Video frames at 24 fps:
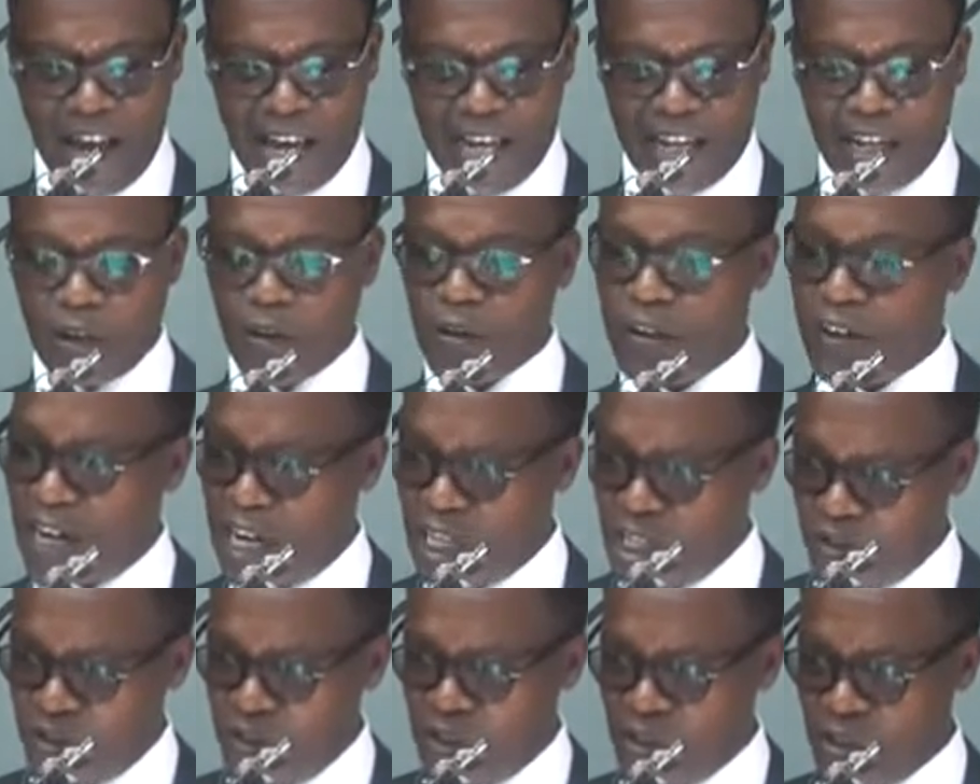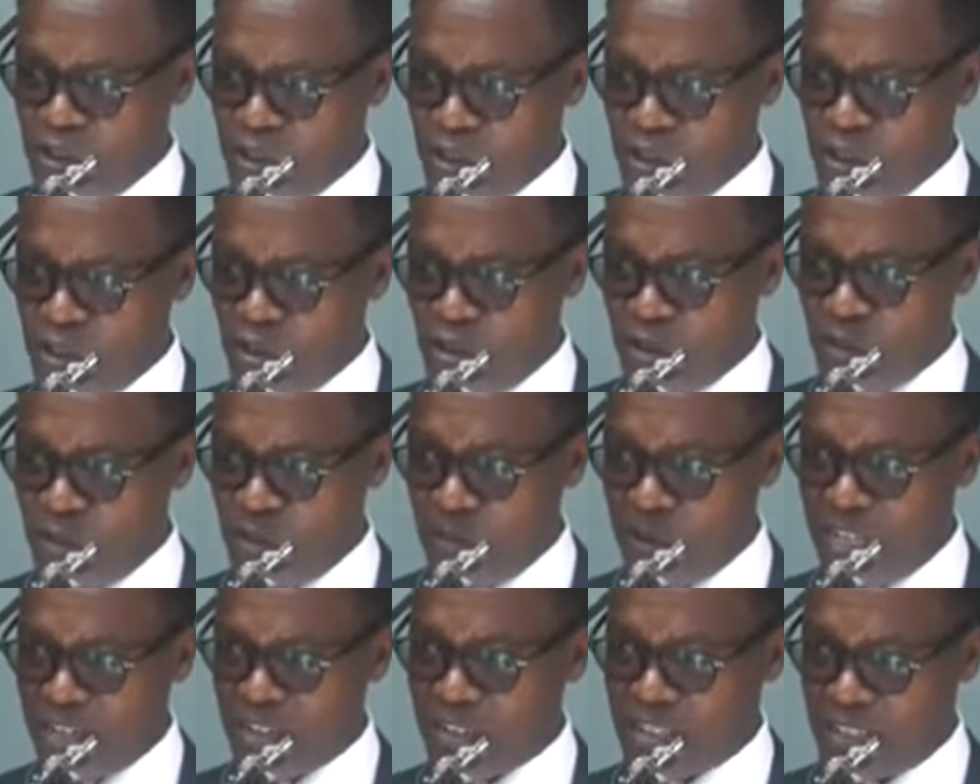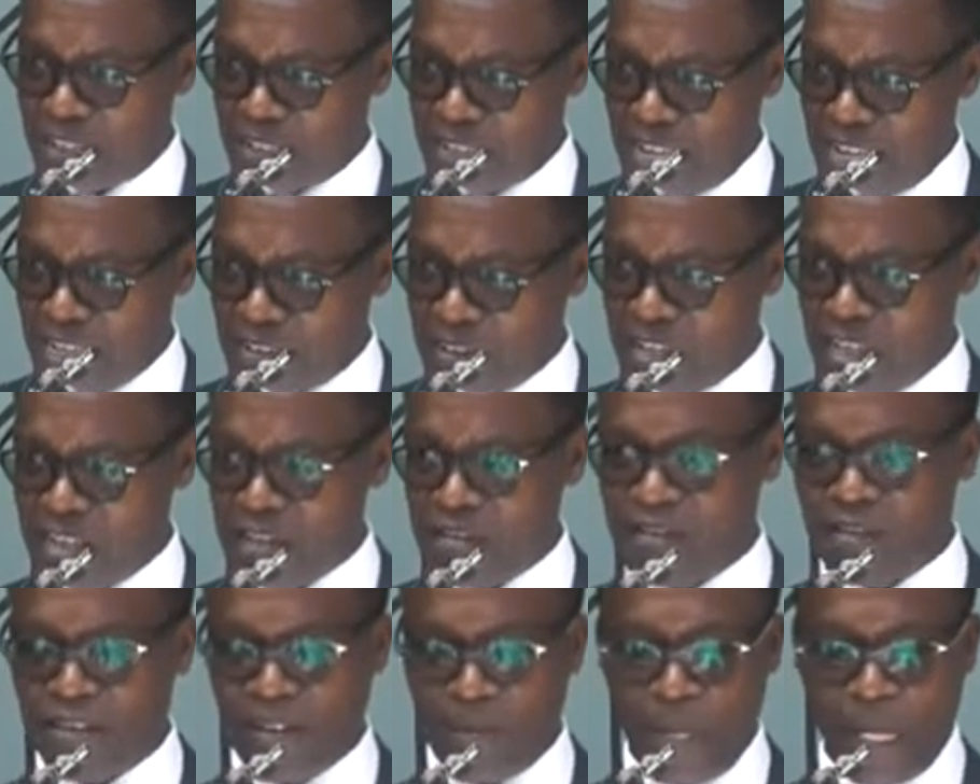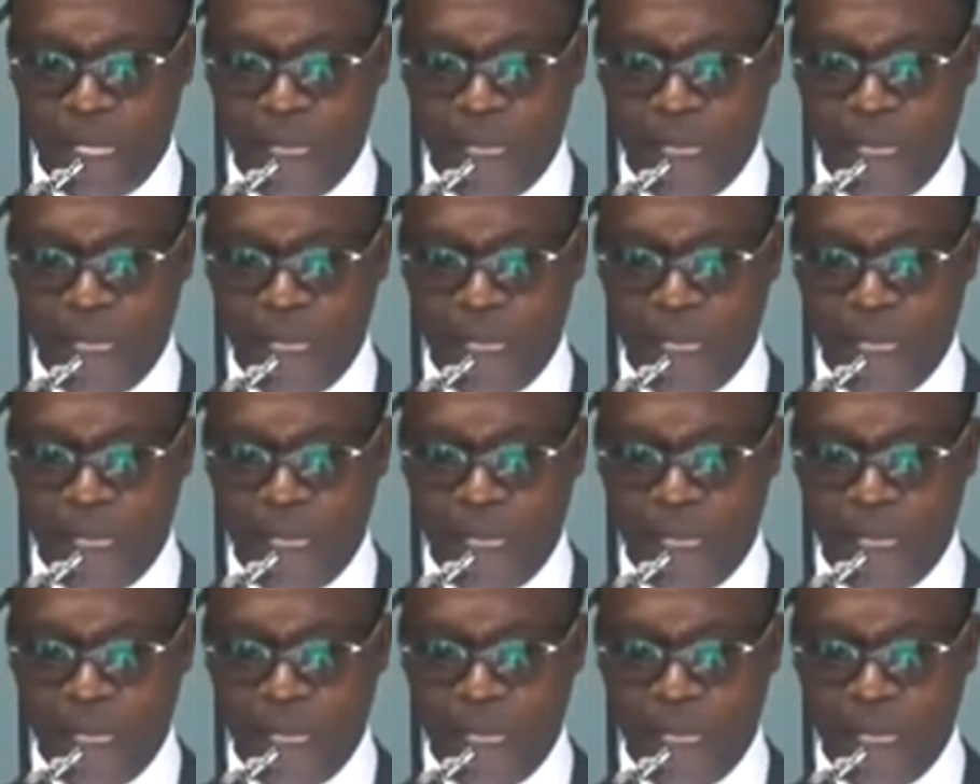I congratulate you on the many successes,